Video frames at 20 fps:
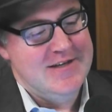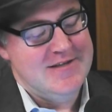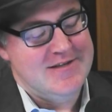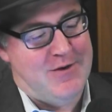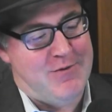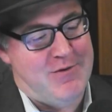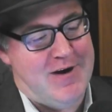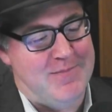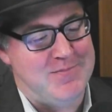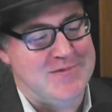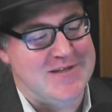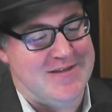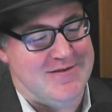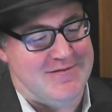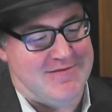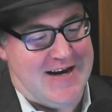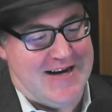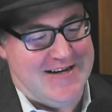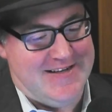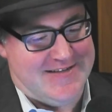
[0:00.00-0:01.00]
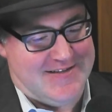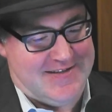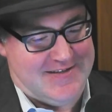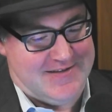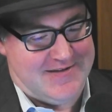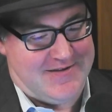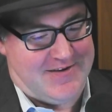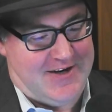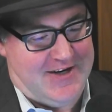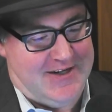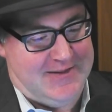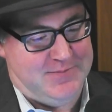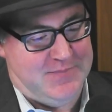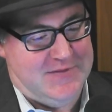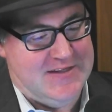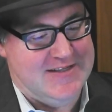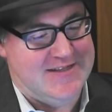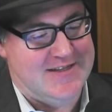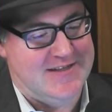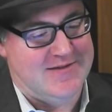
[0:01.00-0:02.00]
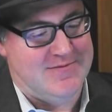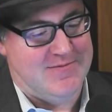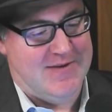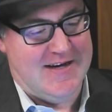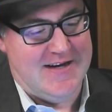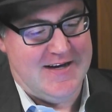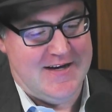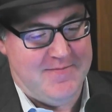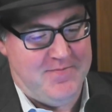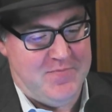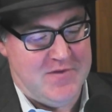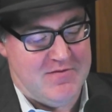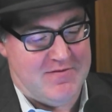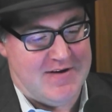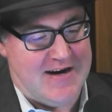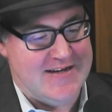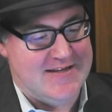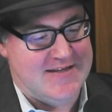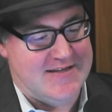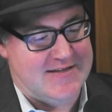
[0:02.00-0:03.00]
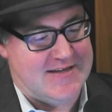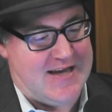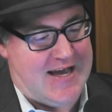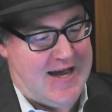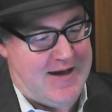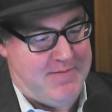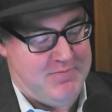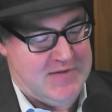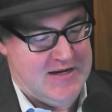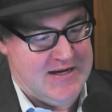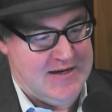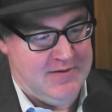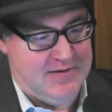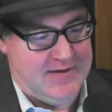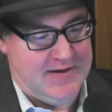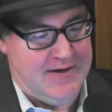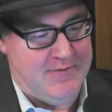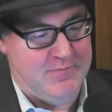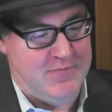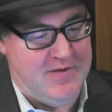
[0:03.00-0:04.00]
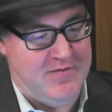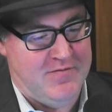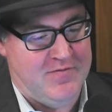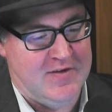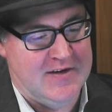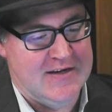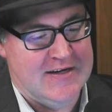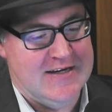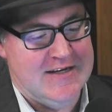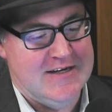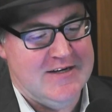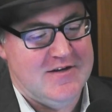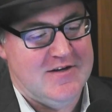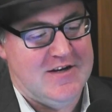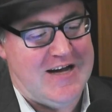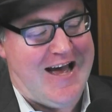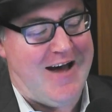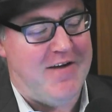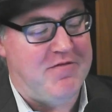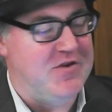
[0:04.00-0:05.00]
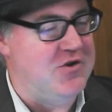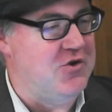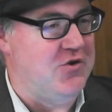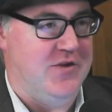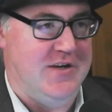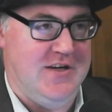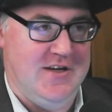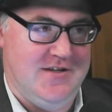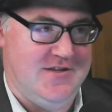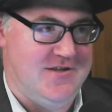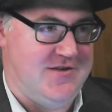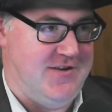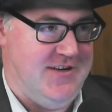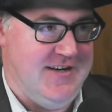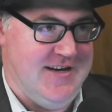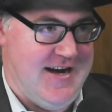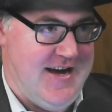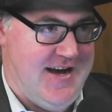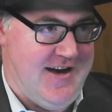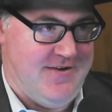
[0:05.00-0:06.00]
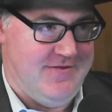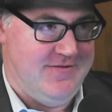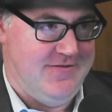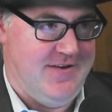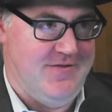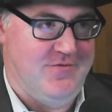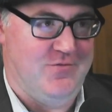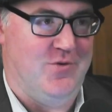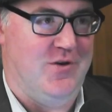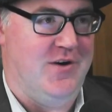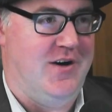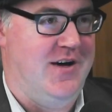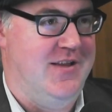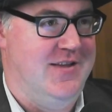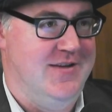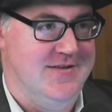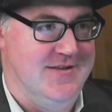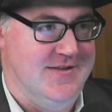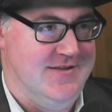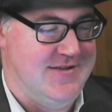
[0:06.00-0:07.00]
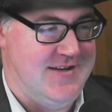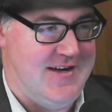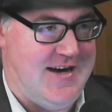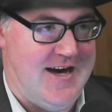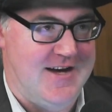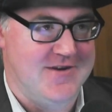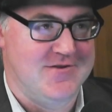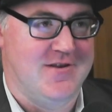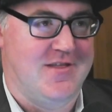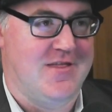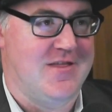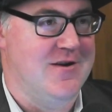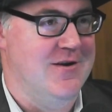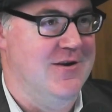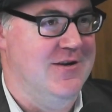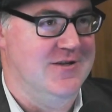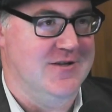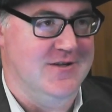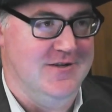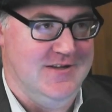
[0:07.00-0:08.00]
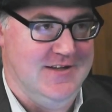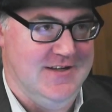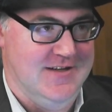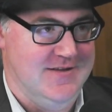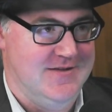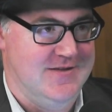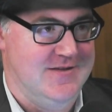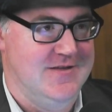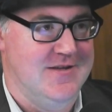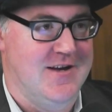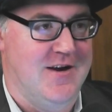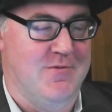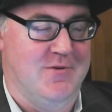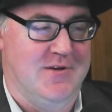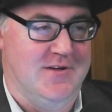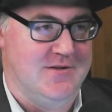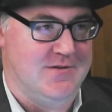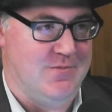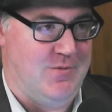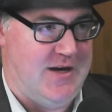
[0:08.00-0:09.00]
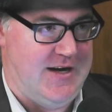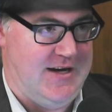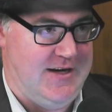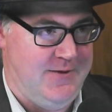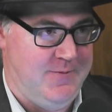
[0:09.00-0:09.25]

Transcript: So we're up to the races, right? This is where the races are happening, and we've covered all the history now of why this is 132 years no one has won it.